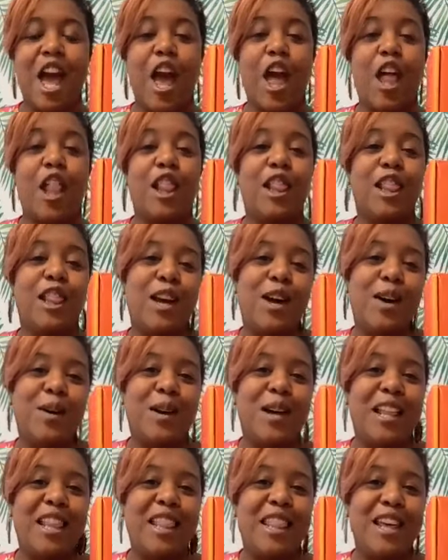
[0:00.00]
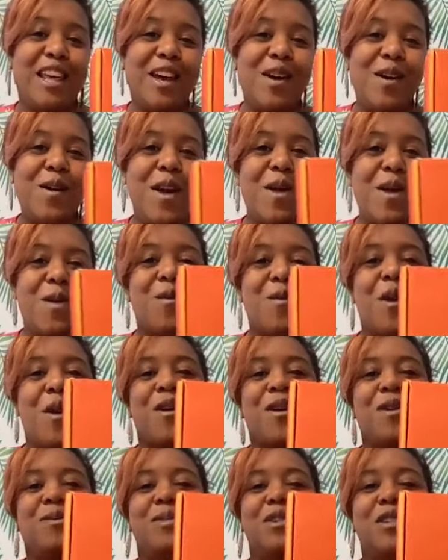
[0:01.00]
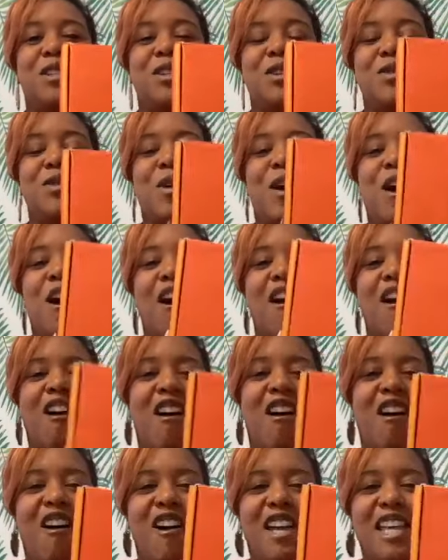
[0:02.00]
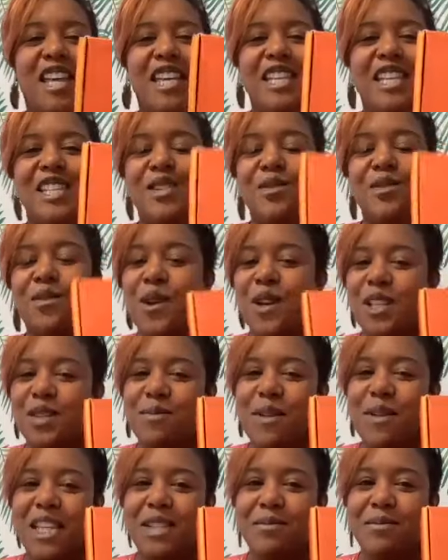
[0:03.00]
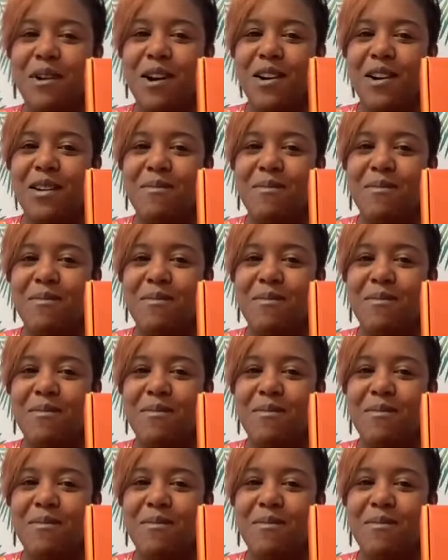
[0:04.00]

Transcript: Hello, hello, and welcome to our August Workspace Spark